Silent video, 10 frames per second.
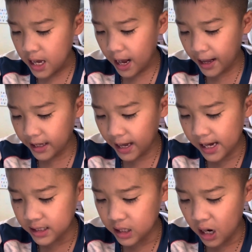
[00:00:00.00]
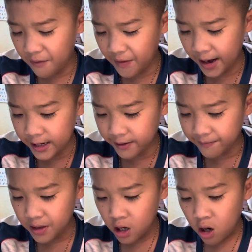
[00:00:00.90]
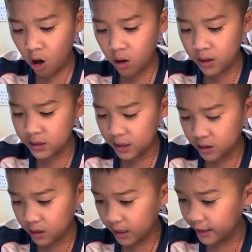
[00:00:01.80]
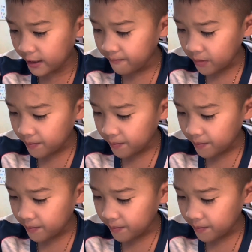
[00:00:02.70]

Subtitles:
and excavating horizontally